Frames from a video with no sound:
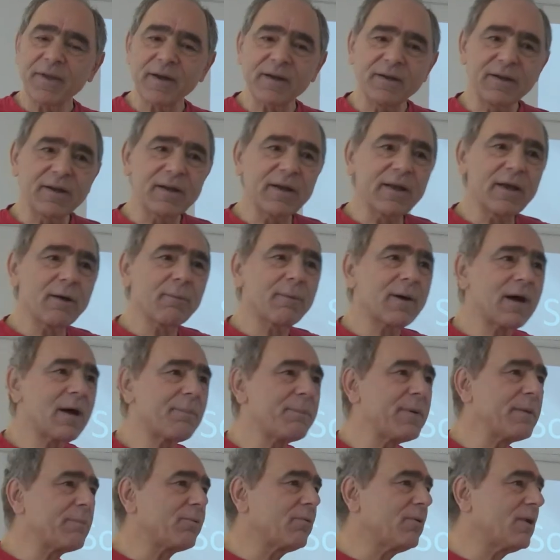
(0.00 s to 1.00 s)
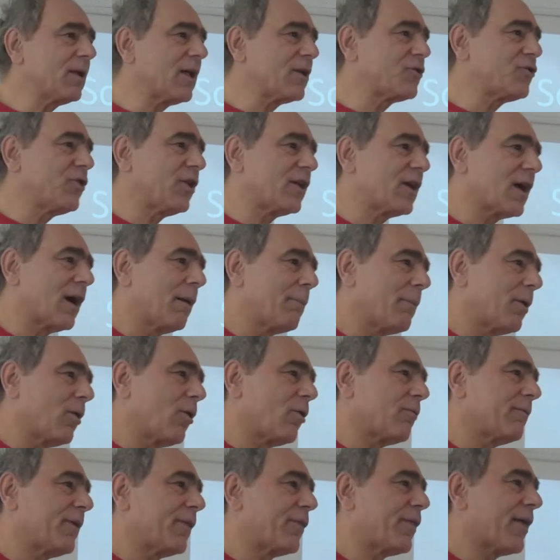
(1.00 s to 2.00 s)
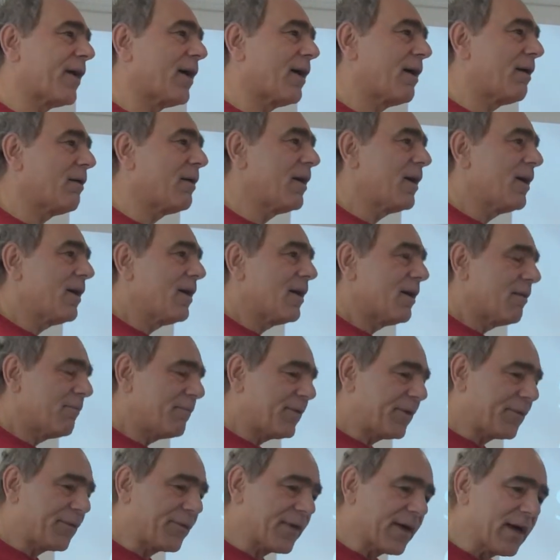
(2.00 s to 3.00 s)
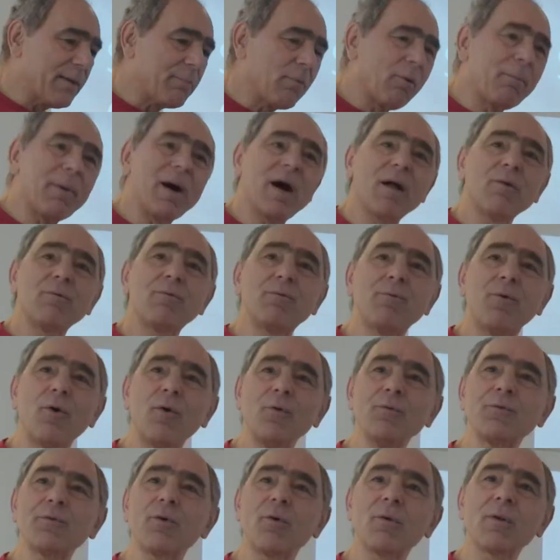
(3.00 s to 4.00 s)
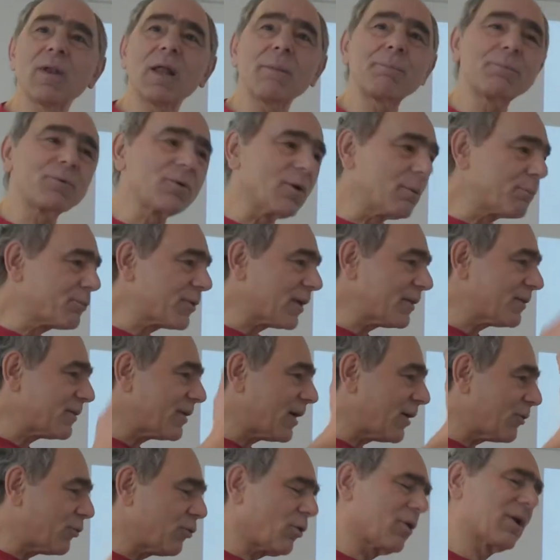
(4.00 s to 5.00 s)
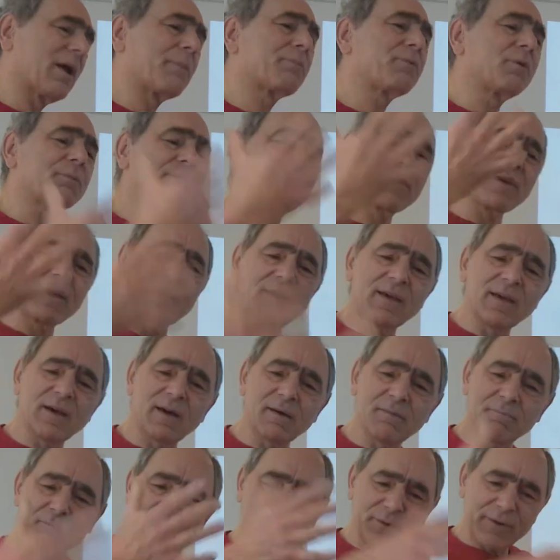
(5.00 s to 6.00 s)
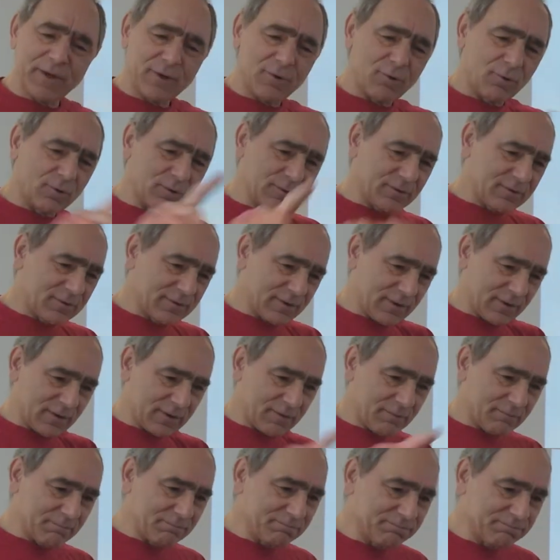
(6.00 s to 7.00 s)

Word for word: technically aware people will actually come along with their with their mobile phones or laptops, and, and not laptops, the, uh, what are they called? Um,